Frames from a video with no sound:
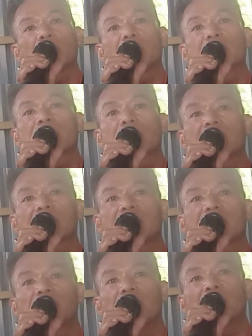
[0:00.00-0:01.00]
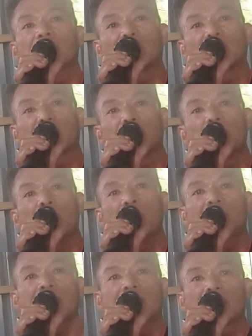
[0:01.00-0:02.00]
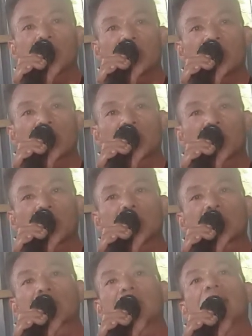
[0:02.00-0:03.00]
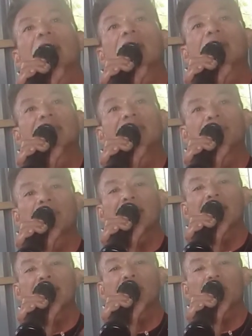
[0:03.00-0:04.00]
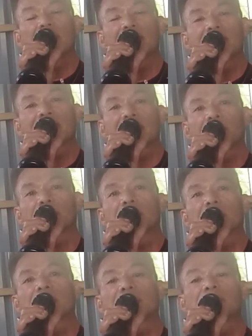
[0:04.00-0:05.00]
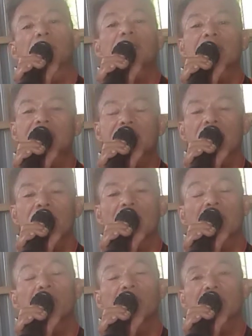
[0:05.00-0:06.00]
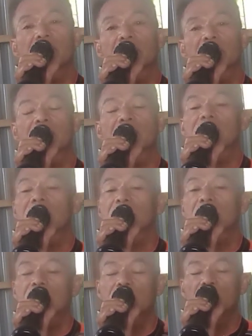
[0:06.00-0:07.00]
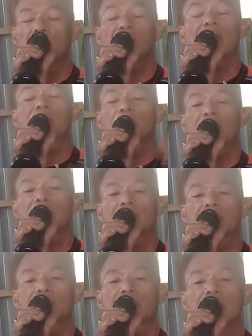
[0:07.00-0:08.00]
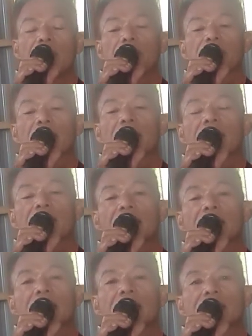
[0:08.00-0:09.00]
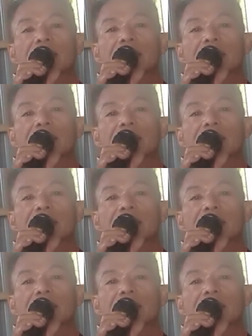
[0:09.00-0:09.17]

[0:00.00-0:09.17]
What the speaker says: talked about the monolinguistic person, the bilingualistic person, but this time we're going uh,